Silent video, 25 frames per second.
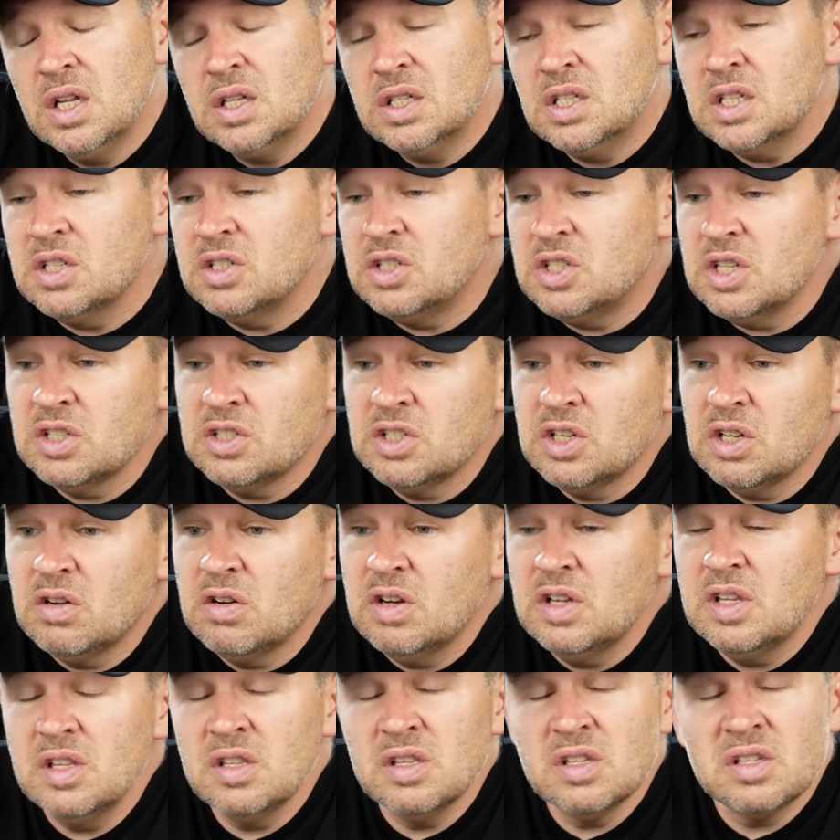Do you
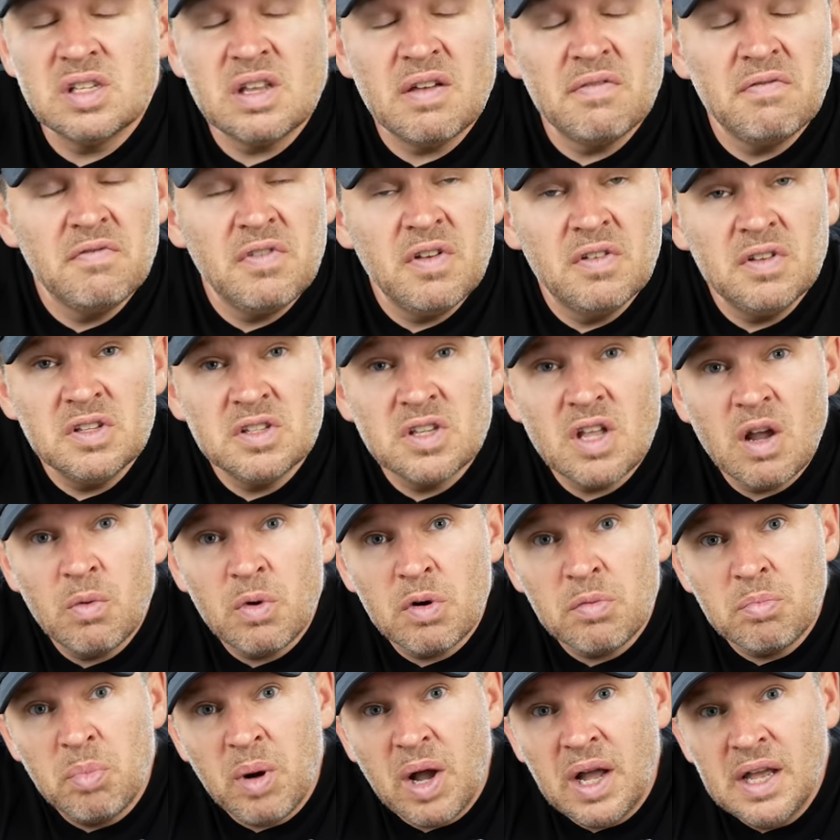disagree that the seven fifty is not
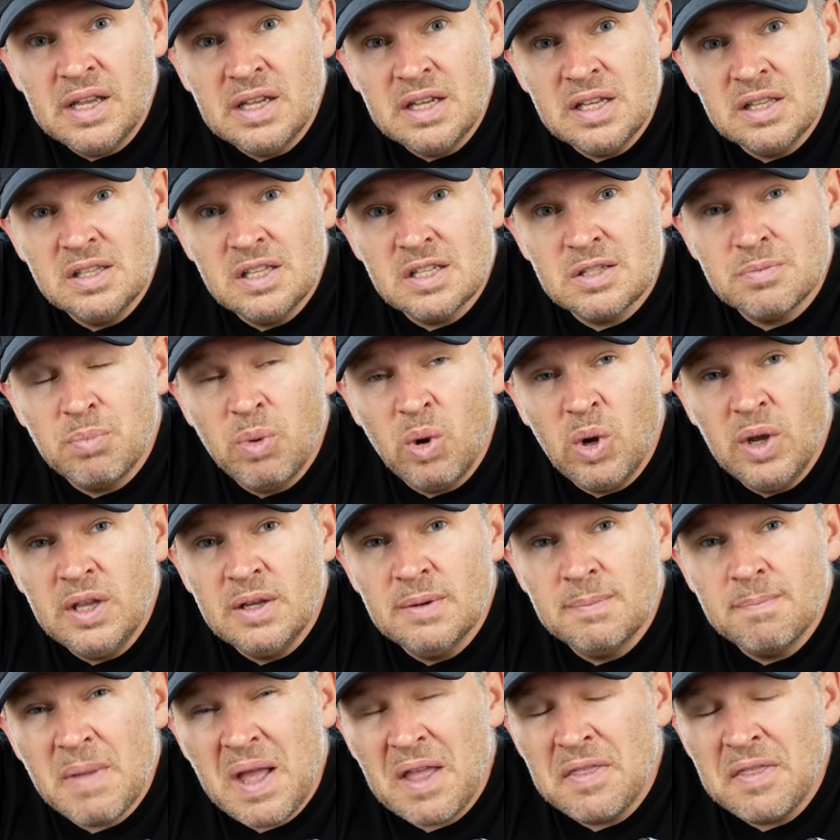worth buying at this point?